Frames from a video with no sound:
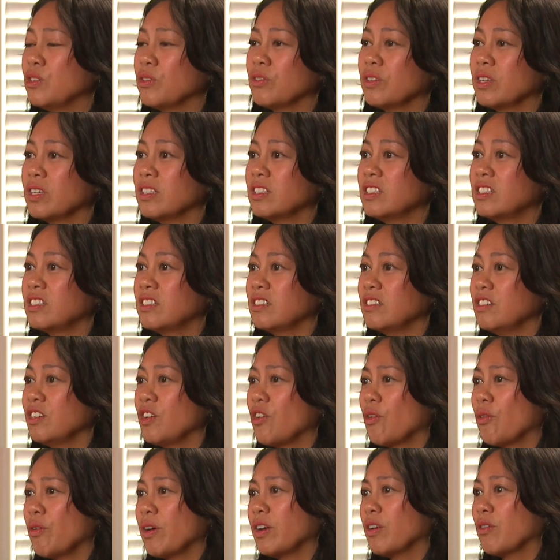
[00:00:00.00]
this, you
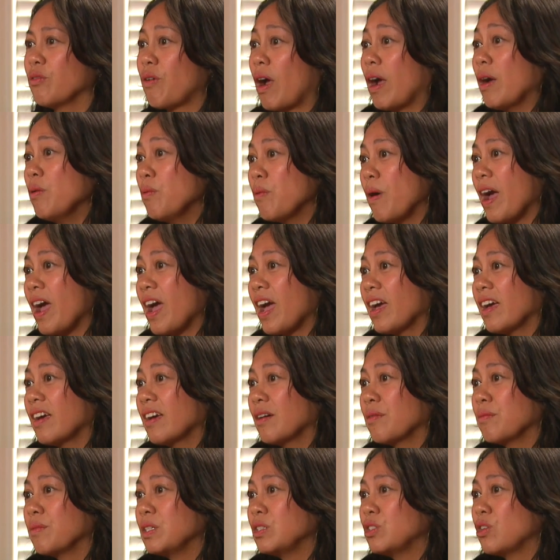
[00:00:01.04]
know, in a right way
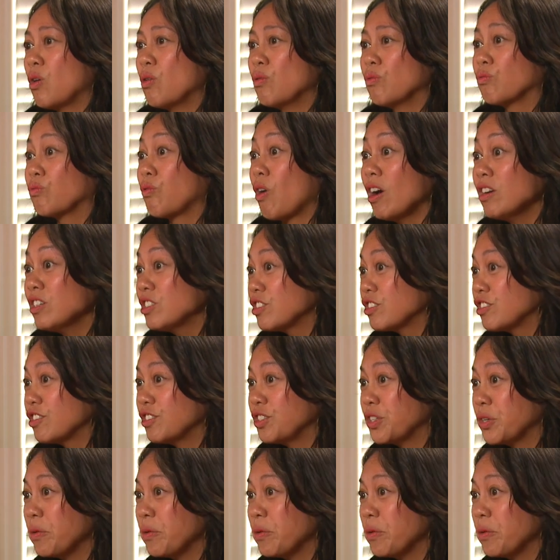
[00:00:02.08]
and we don't rush to do